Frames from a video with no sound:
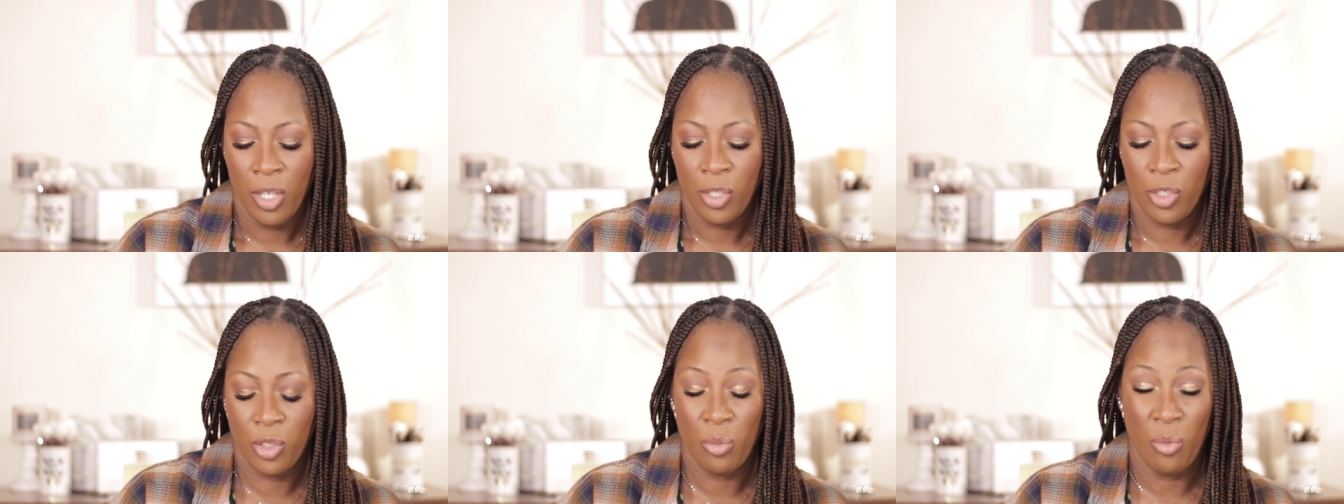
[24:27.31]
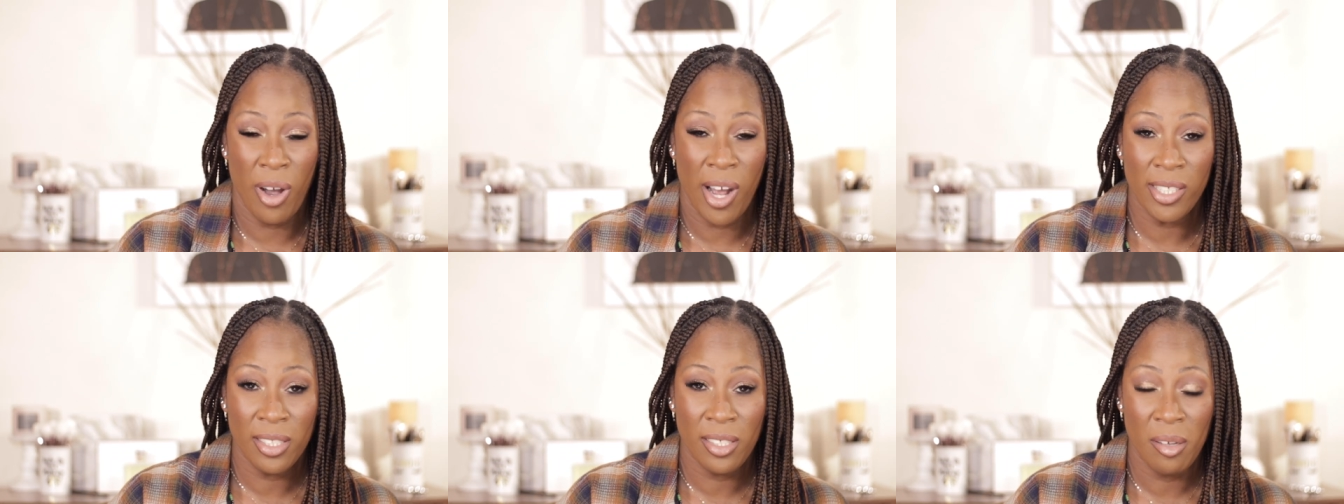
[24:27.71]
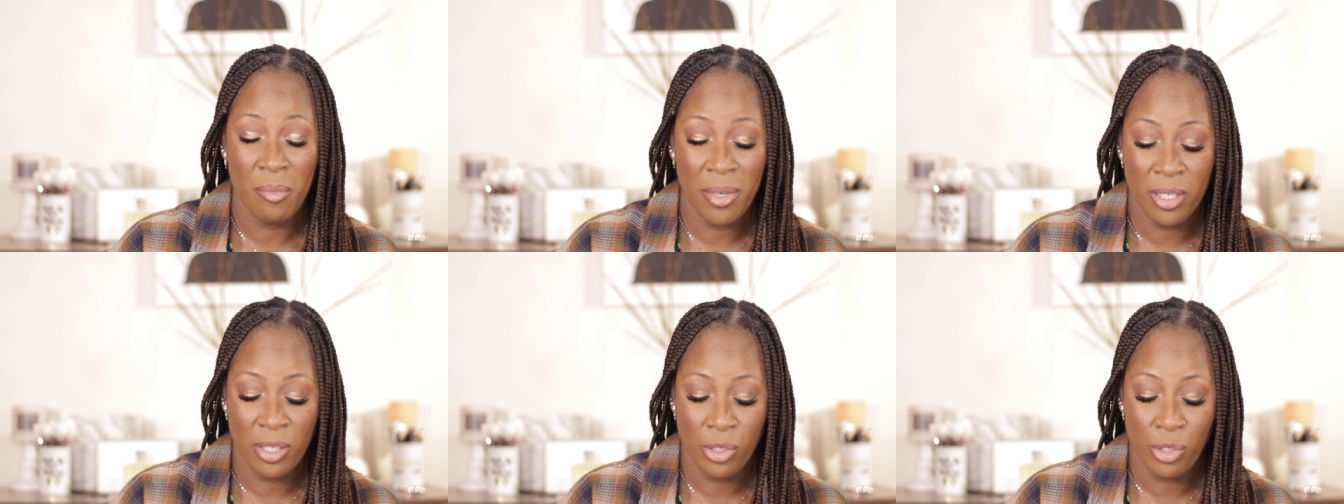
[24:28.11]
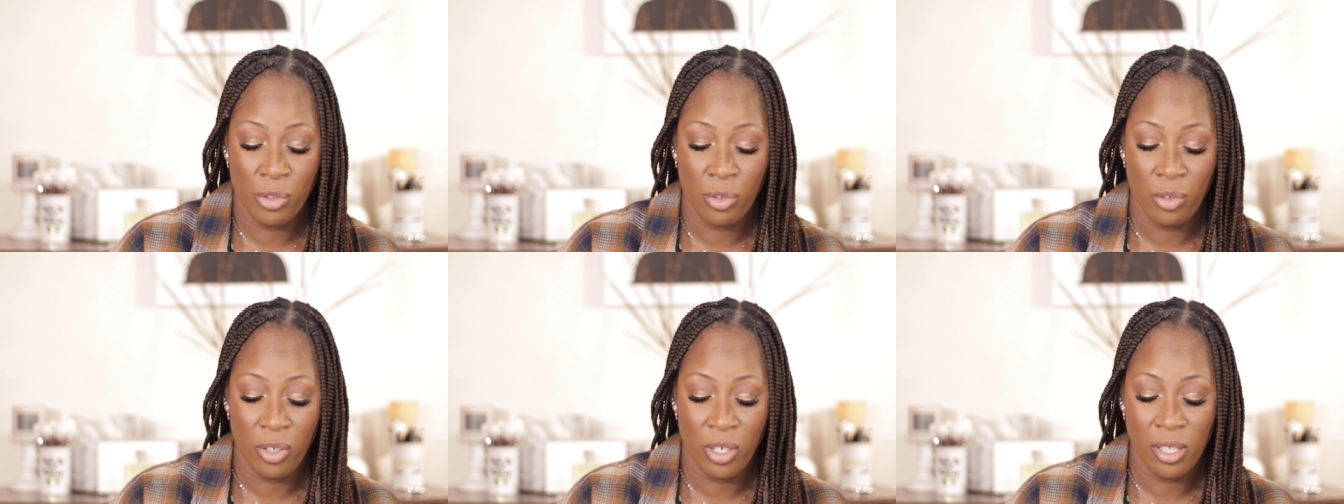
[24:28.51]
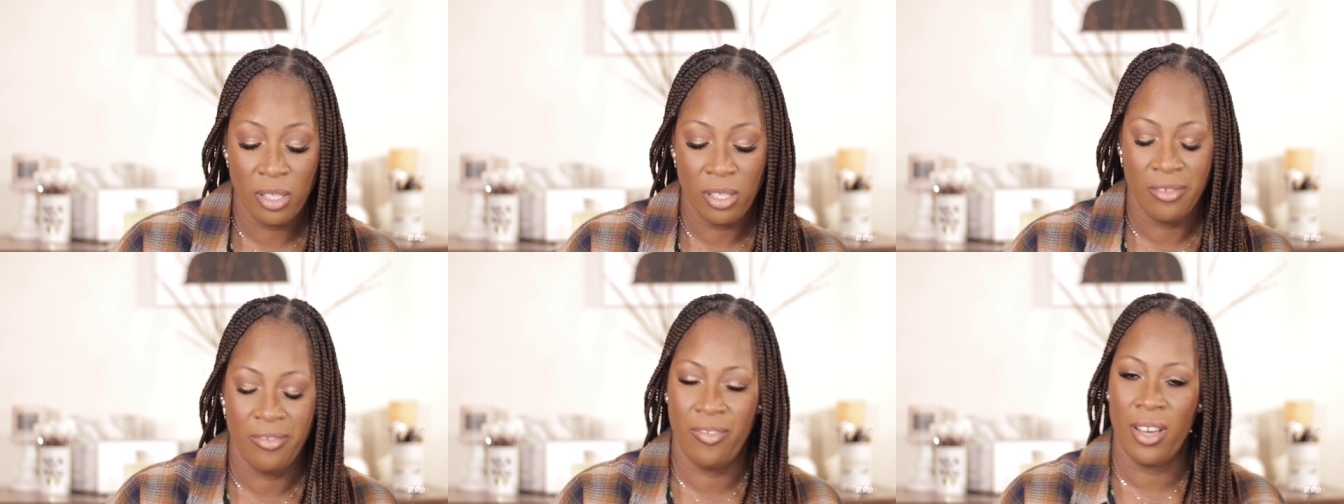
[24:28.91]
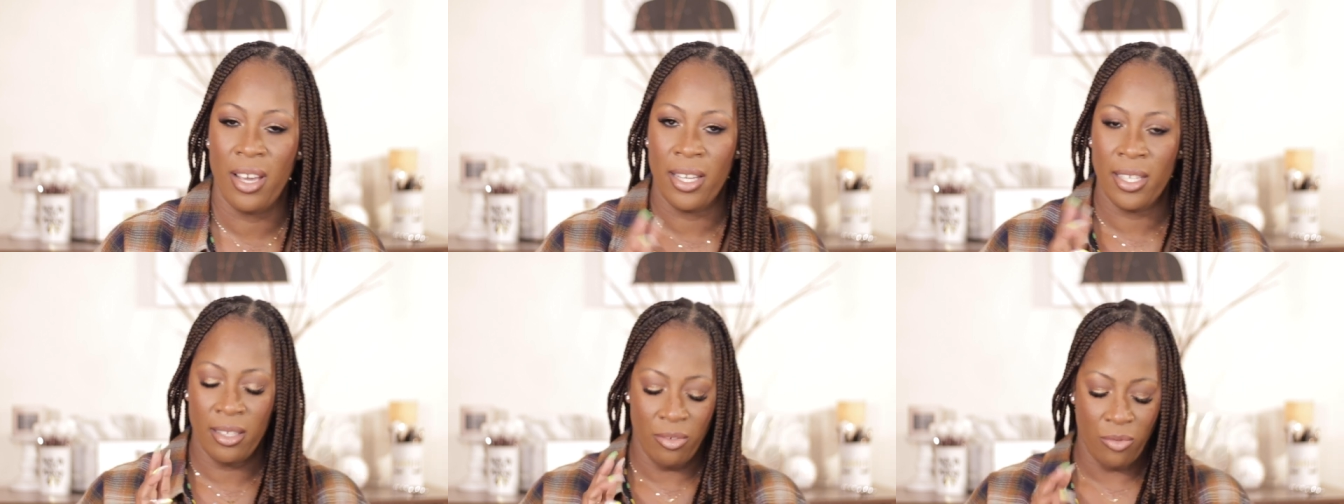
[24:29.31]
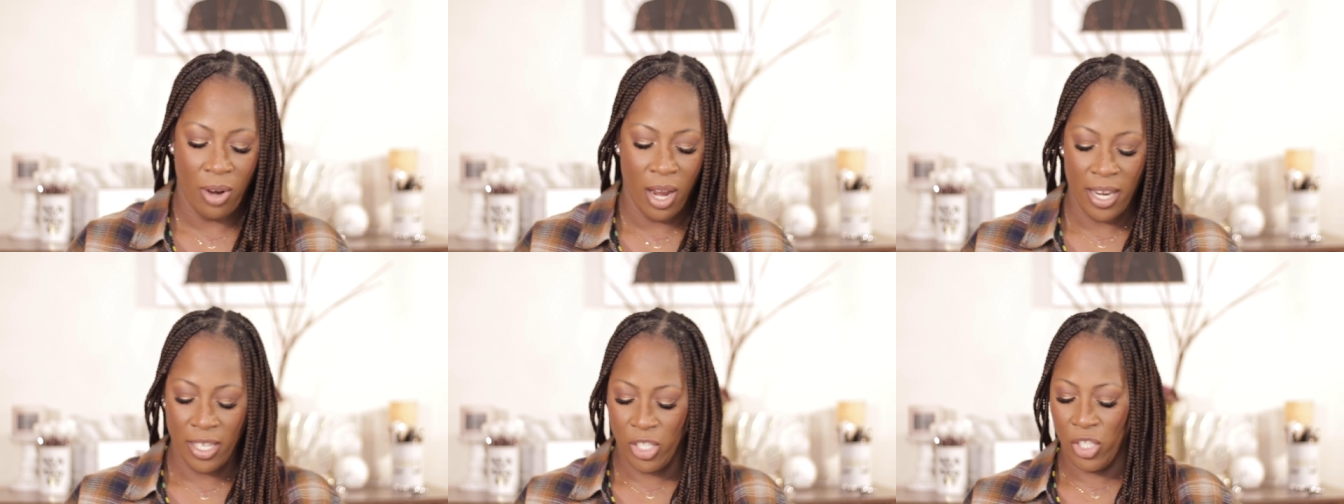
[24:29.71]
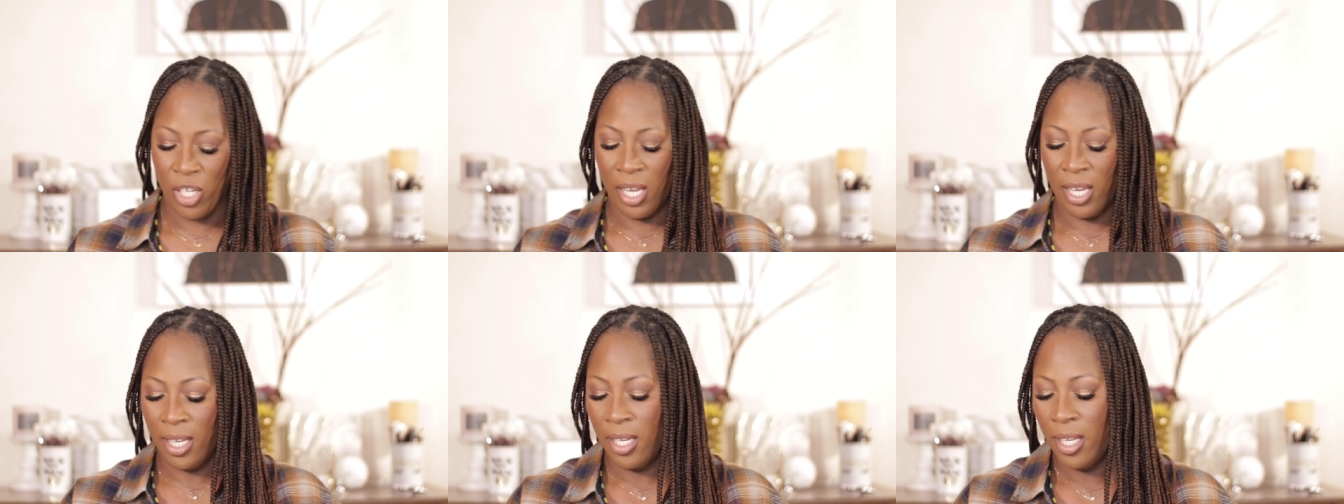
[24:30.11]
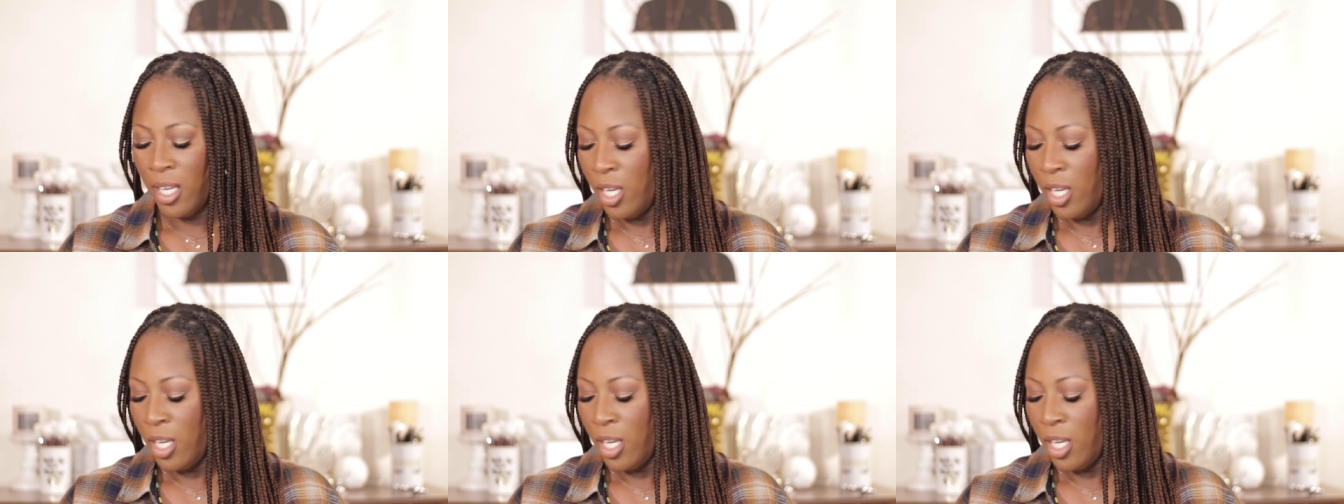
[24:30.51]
swatch them in the store to find the right shade.